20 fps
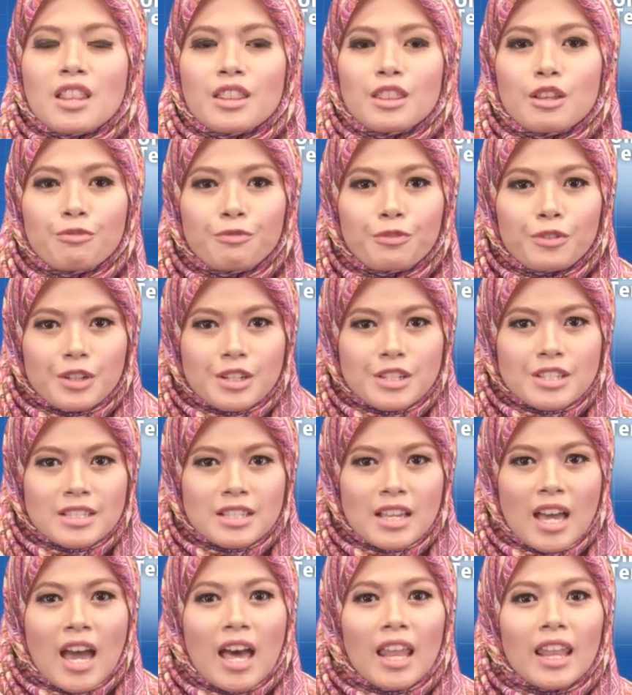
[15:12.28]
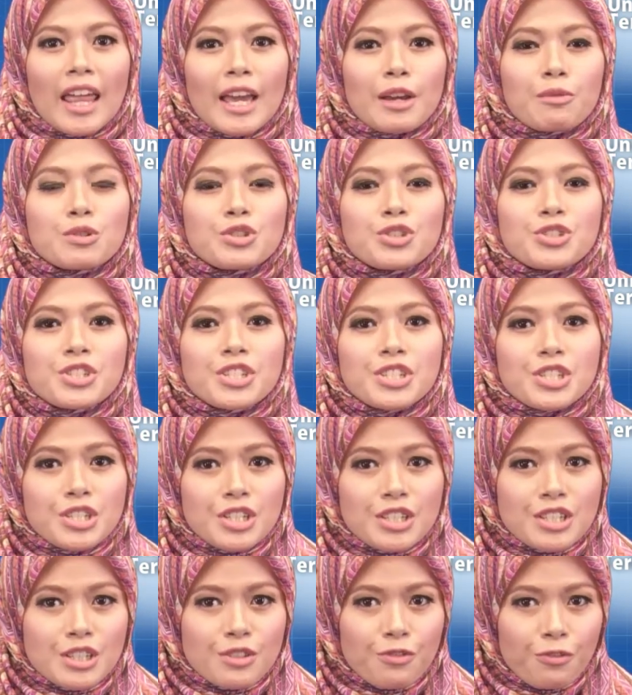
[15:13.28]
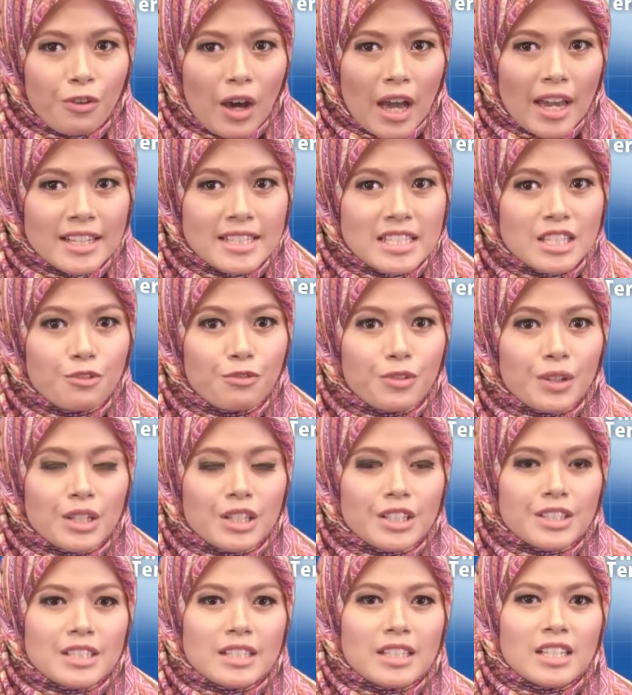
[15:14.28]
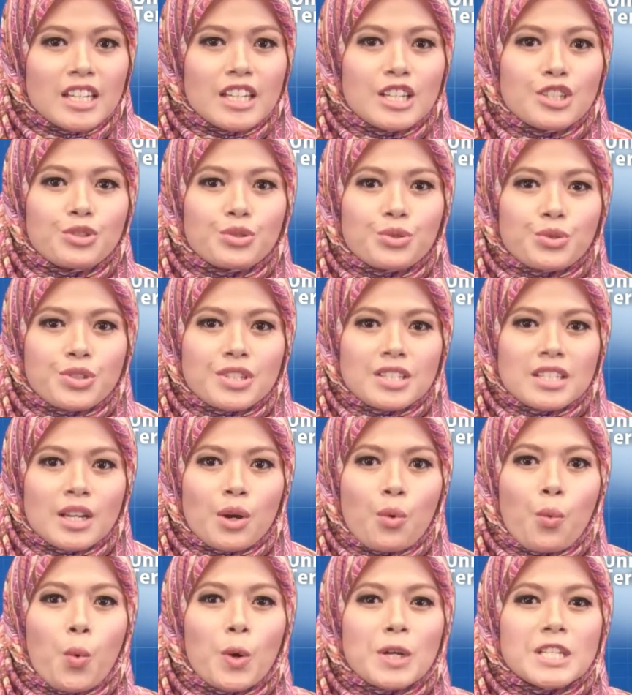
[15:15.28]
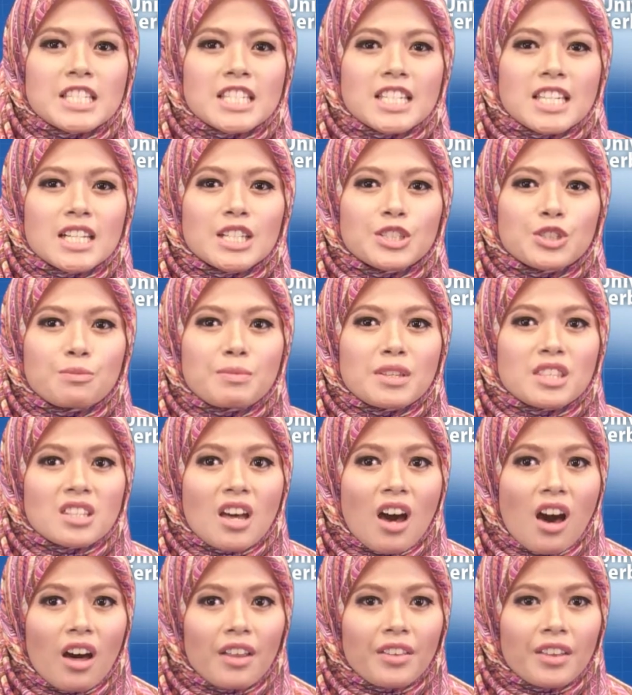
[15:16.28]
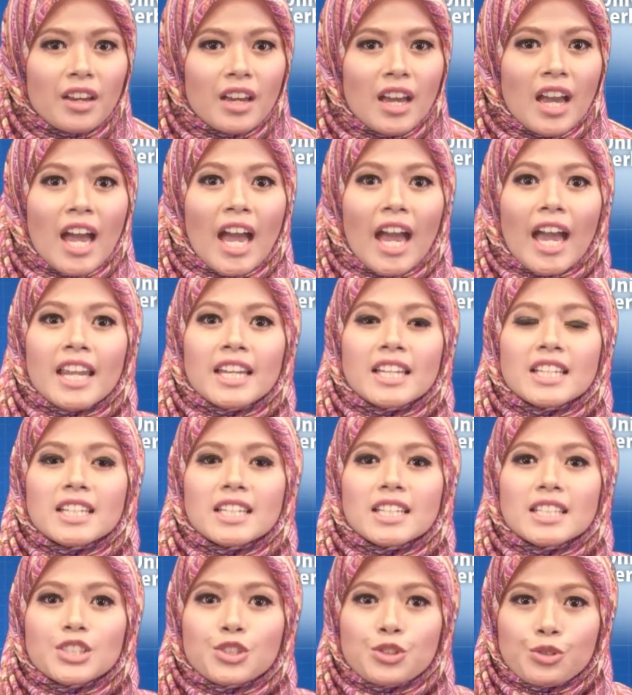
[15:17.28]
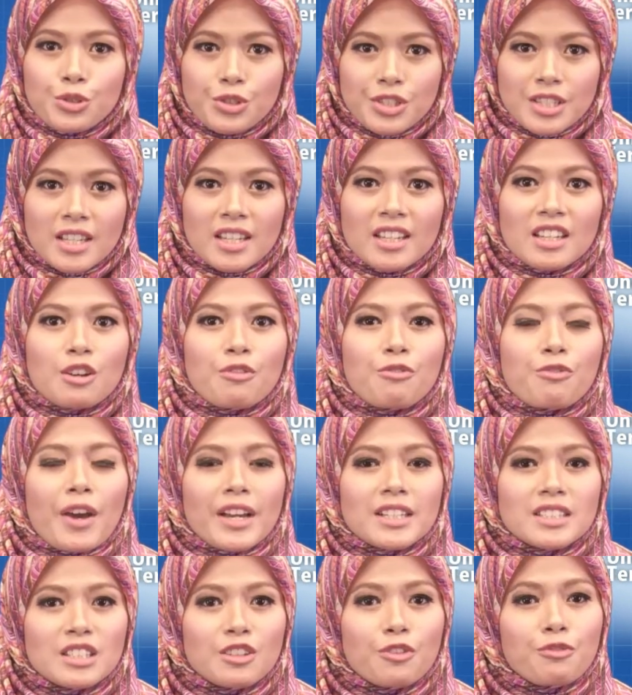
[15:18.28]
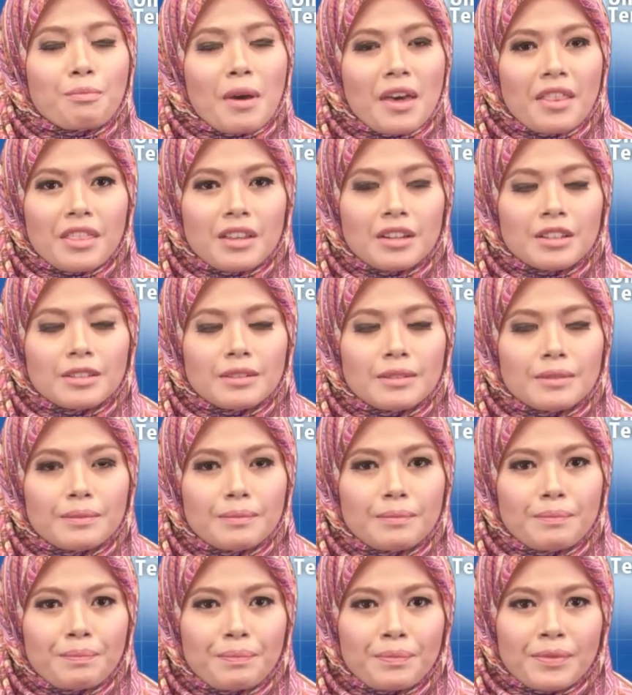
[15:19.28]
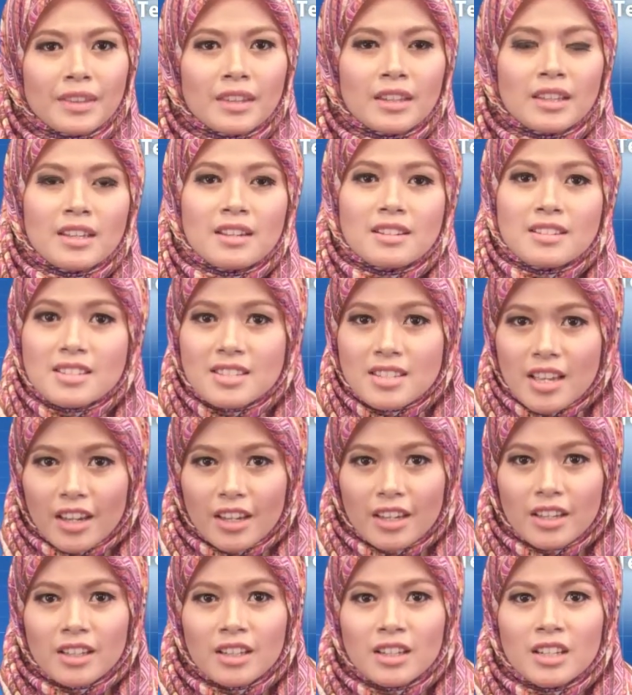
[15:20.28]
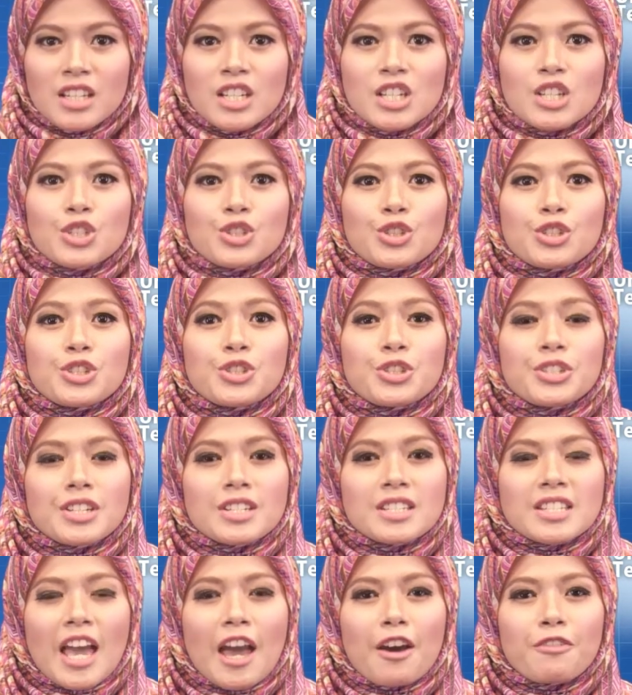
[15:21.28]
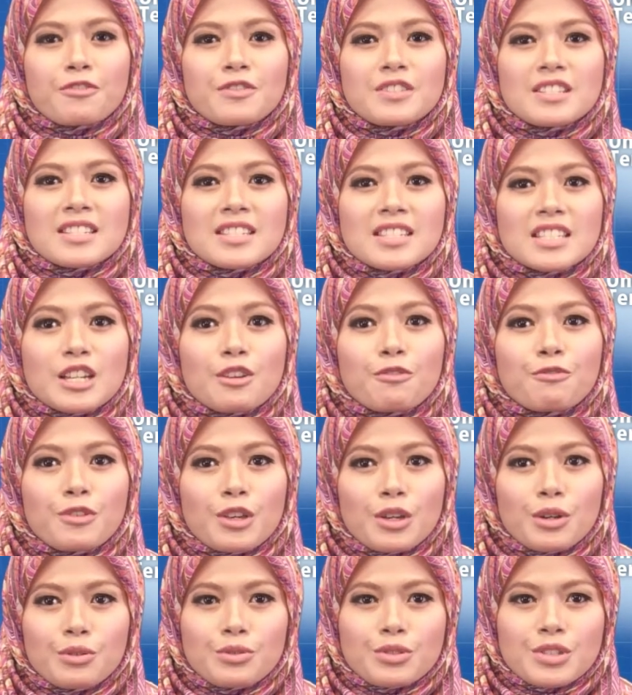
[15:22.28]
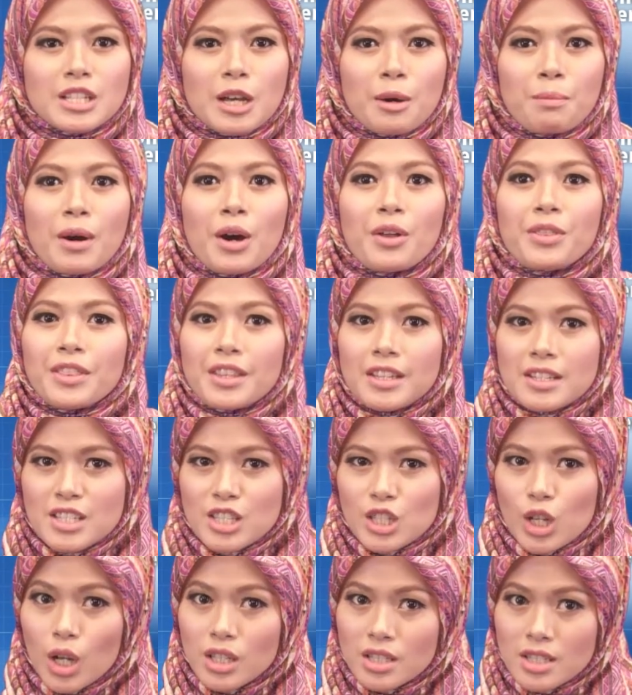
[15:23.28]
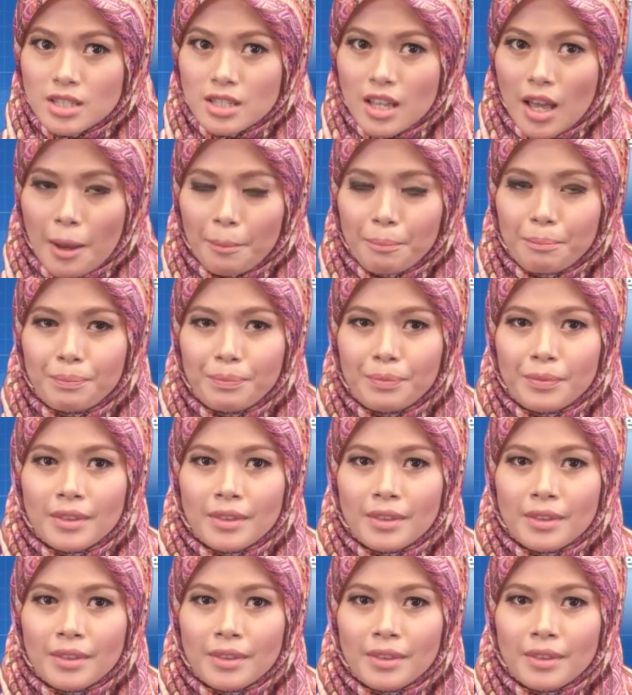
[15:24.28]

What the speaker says: The first, language teachers find difficulty in choosing what skill to be taught and choosing effective method. The second, teachers have distinct views about this concept.